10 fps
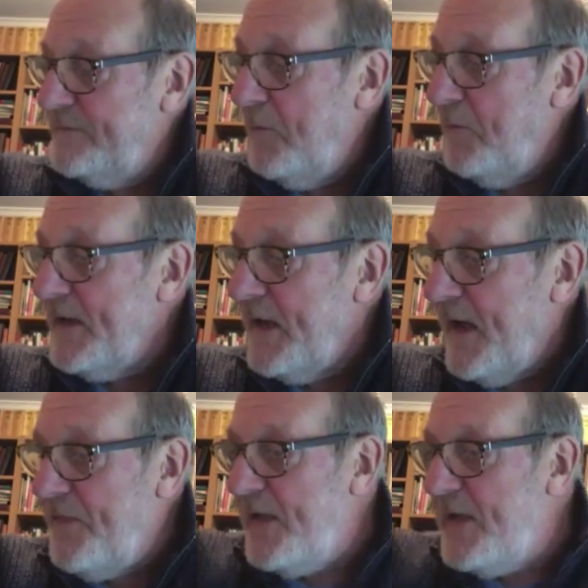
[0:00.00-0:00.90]
Well,
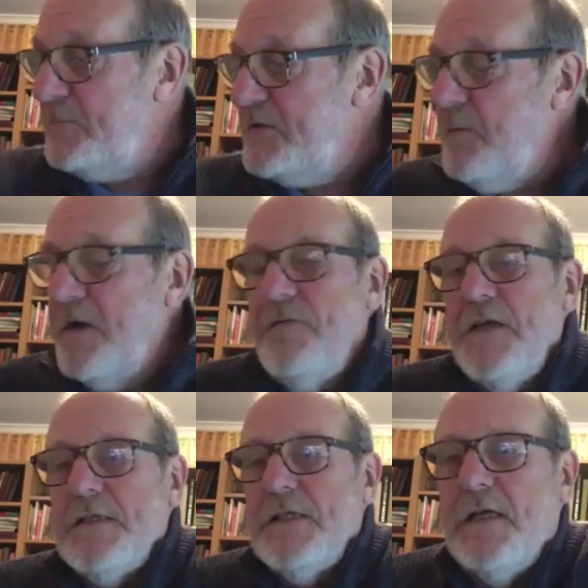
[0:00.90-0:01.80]
I think it was one of
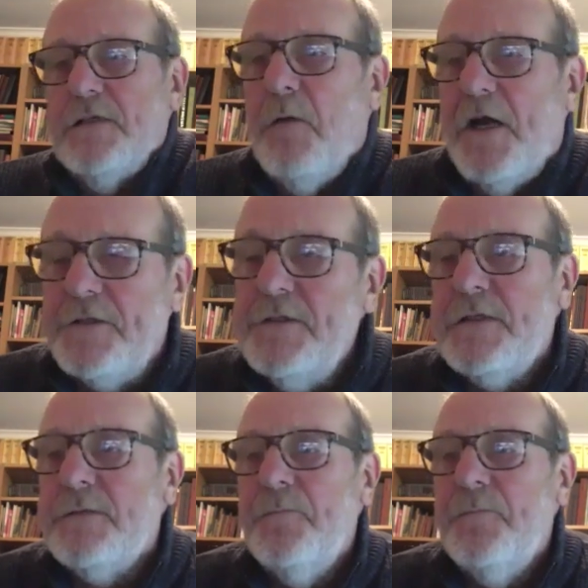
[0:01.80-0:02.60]
his last ones.